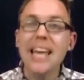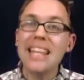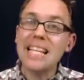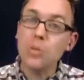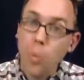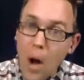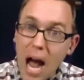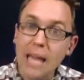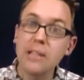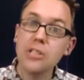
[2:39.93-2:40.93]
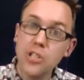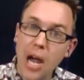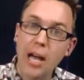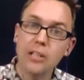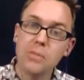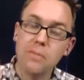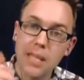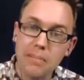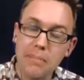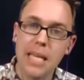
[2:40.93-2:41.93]
that's why this child is
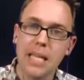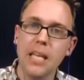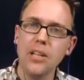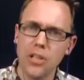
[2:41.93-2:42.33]
being mean